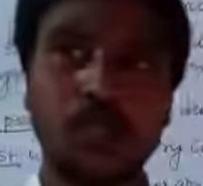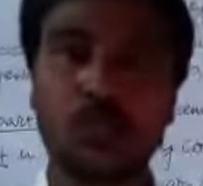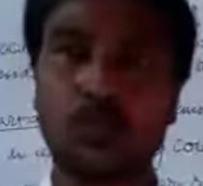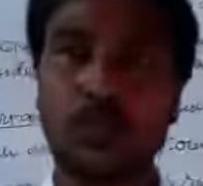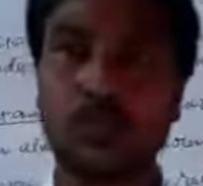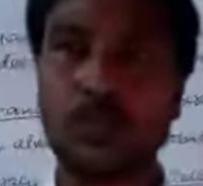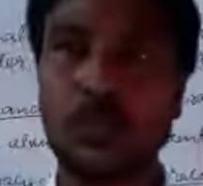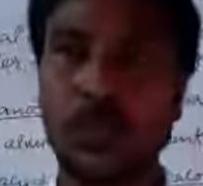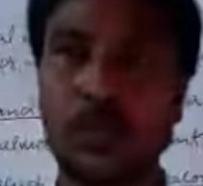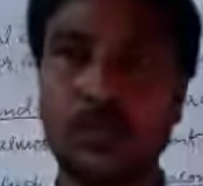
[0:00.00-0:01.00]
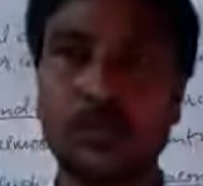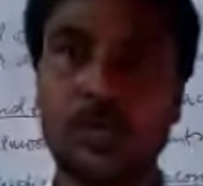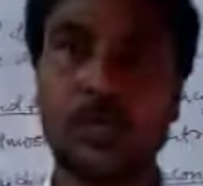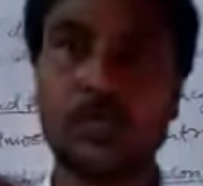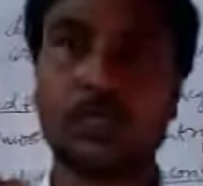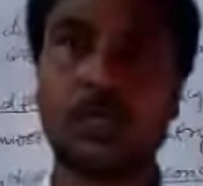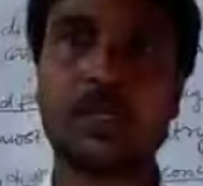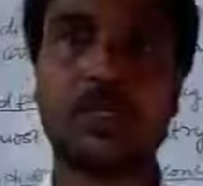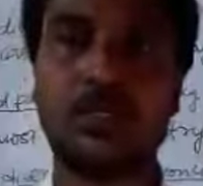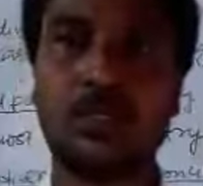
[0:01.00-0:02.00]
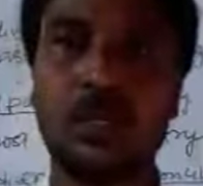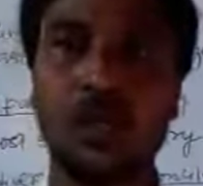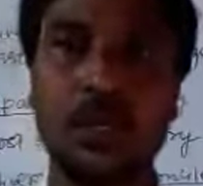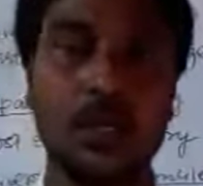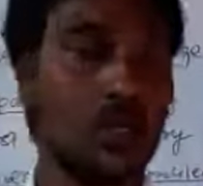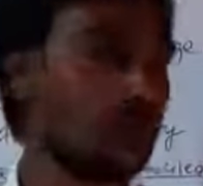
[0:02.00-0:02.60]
So these were the gesture